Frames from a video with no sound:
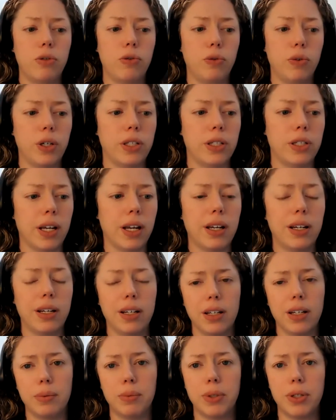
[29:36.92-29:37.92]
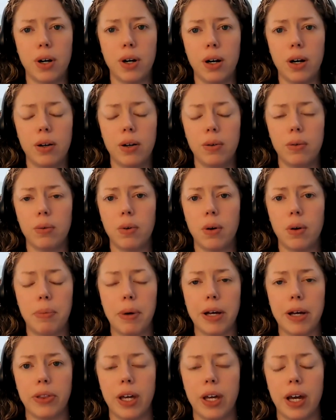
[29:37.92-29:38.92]
freeze again, Neil. I'm sorry
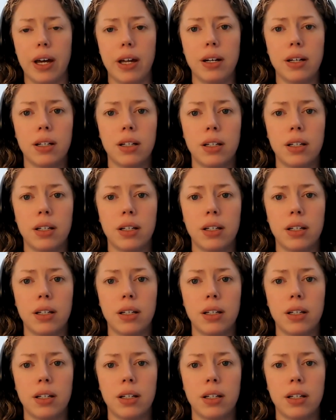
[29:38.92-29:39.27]
about that.